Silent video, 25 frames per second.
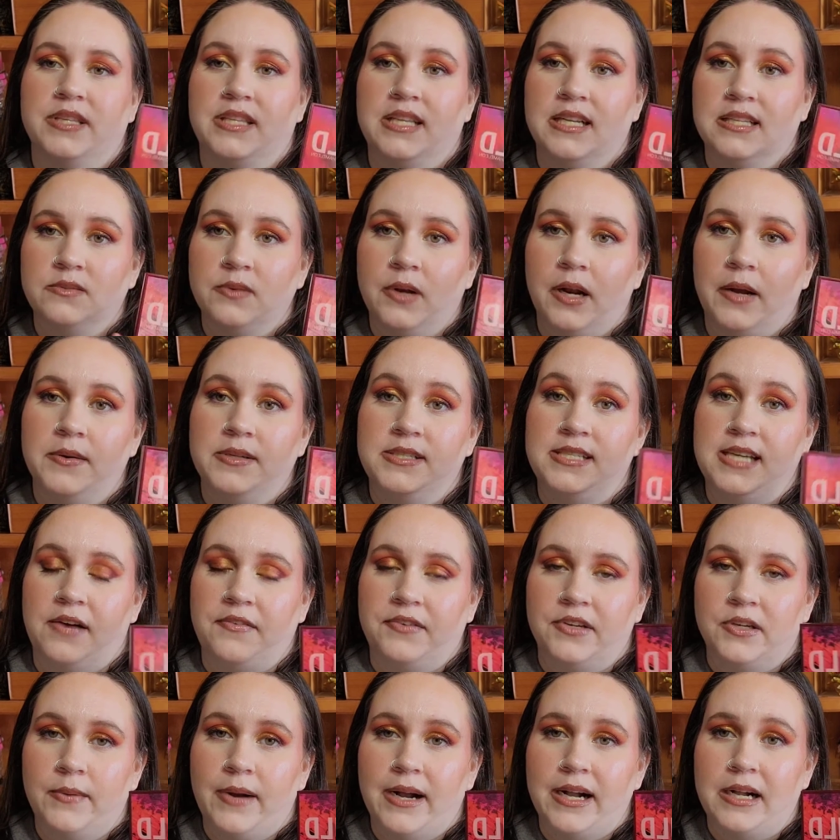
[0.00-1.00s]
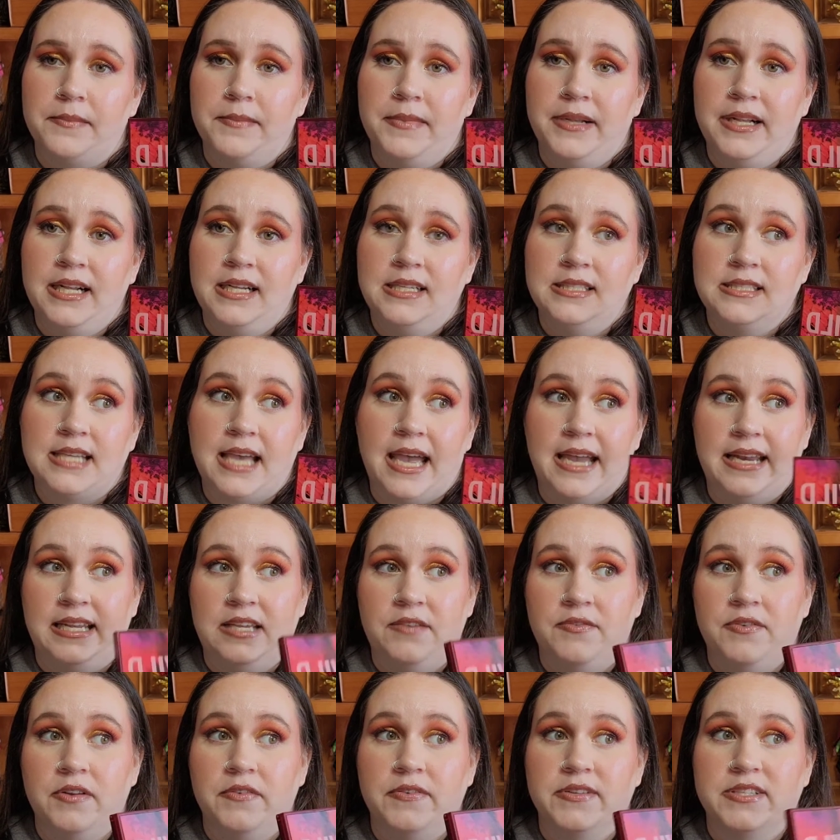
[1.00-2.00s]
But this one I would definitely recommend,
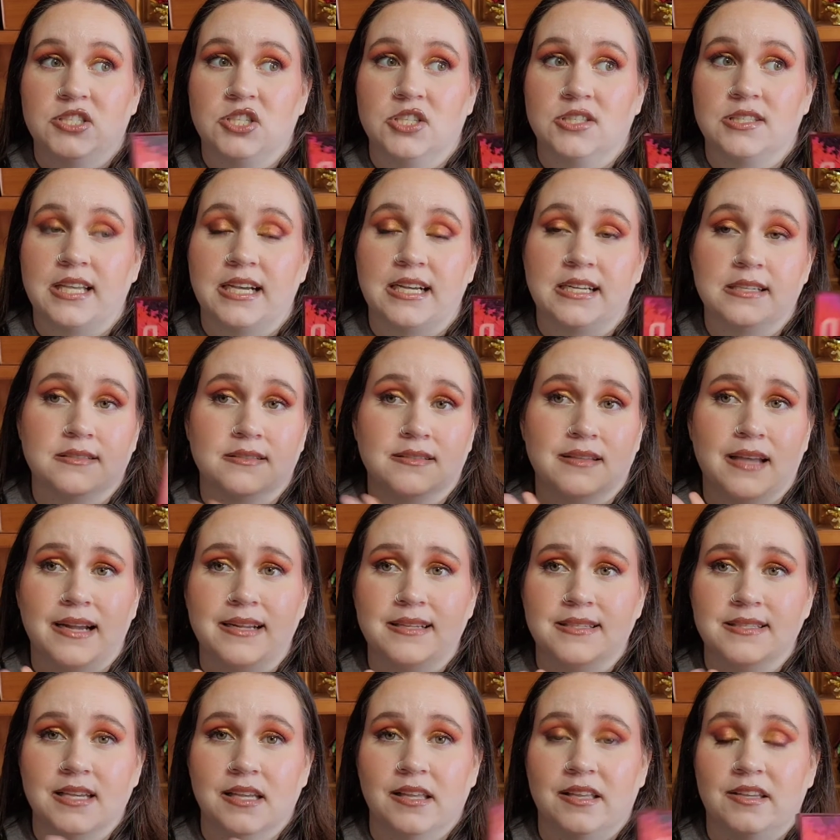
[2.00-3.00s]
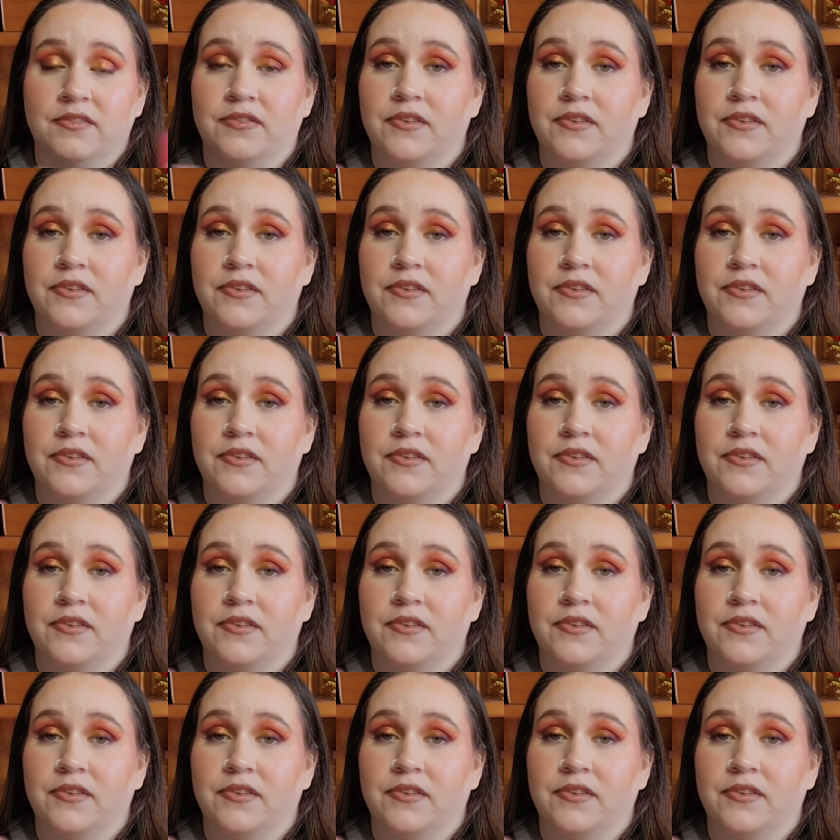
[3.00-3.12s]
and even if it's just like a slight sale,